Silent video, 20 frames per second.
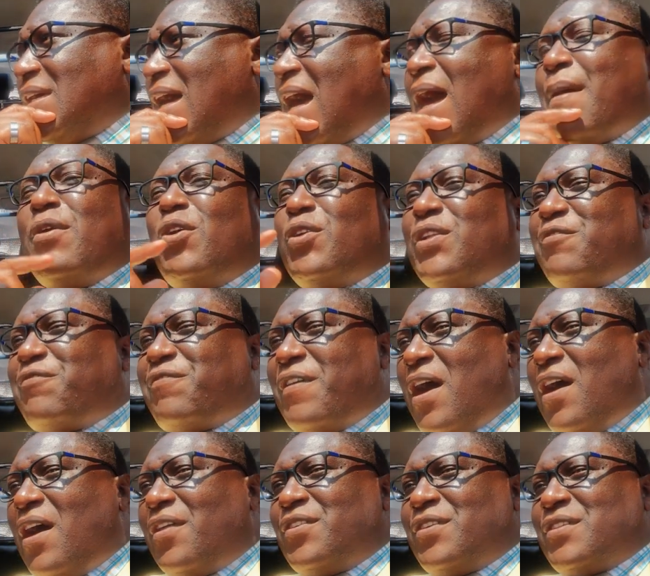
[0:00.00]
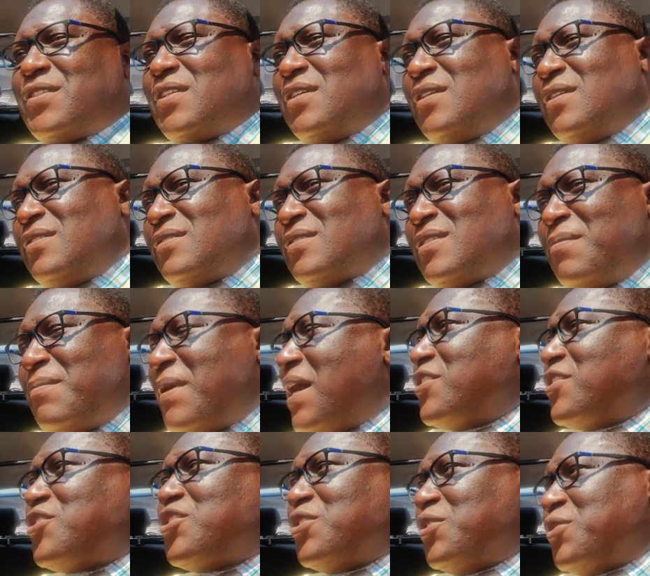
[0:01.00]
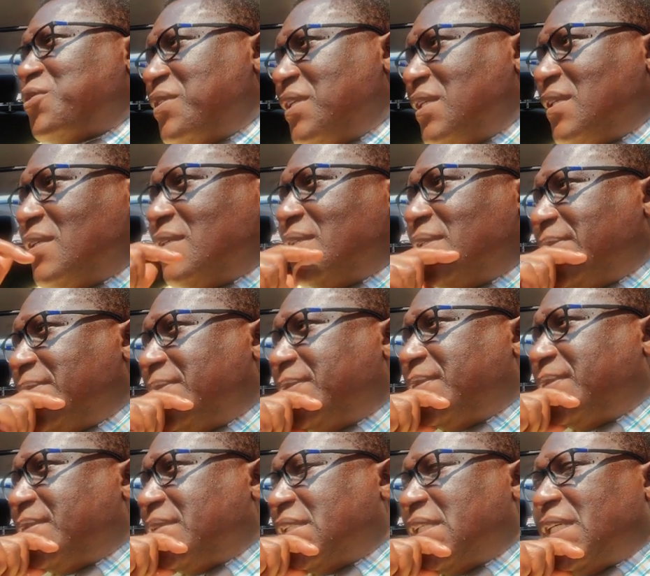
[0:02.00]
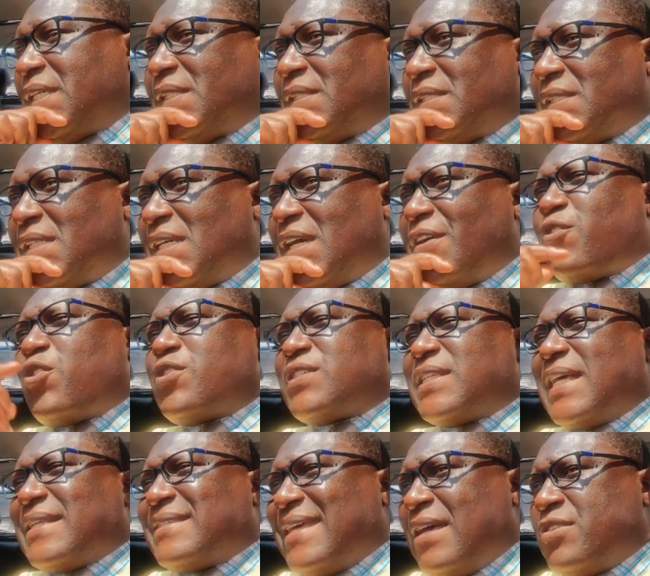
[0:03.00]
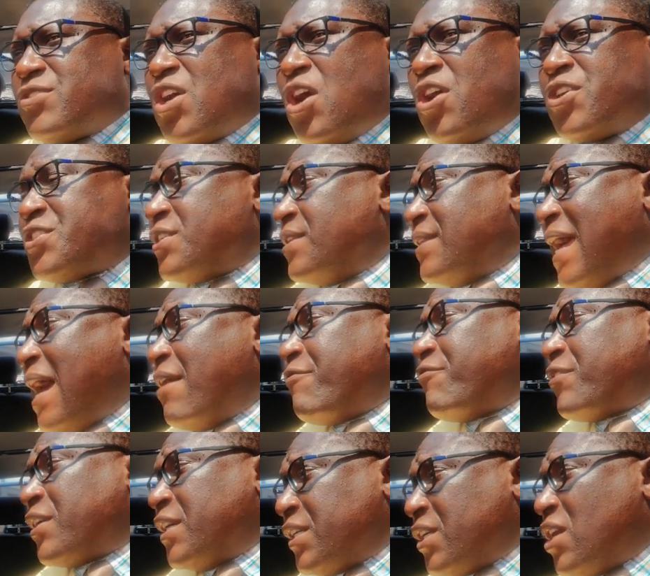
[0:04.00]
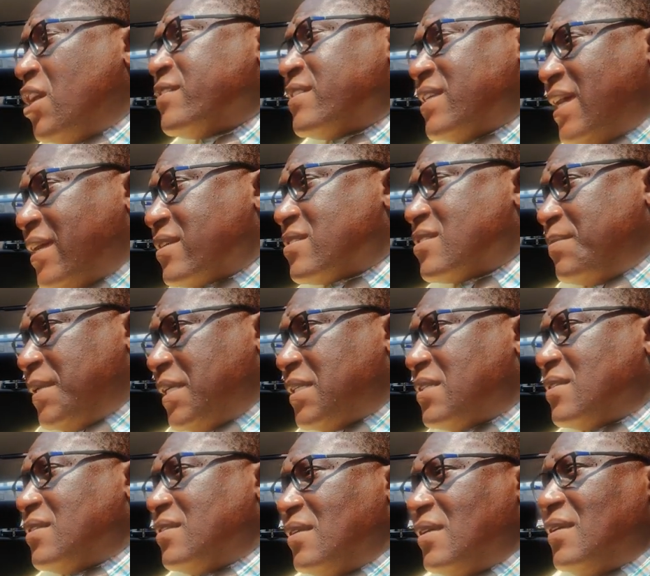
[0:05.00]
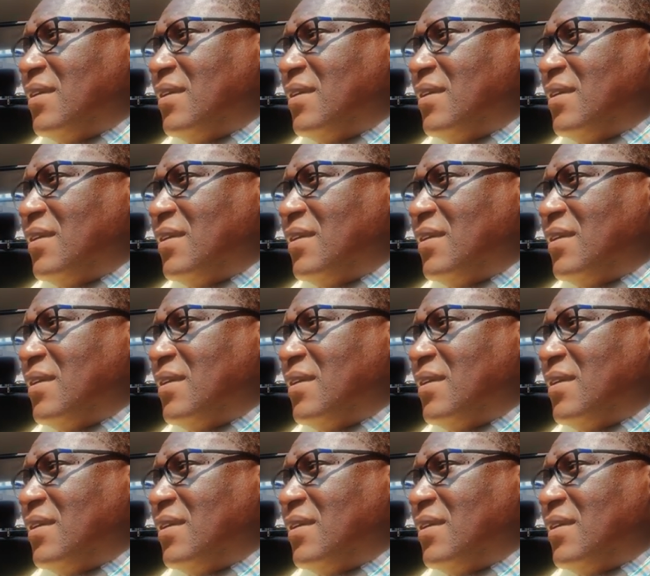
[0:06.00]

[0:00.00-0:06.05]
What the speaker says: like, I'm only father to my children. You know. Of course, that sounds harsh in the African context, but...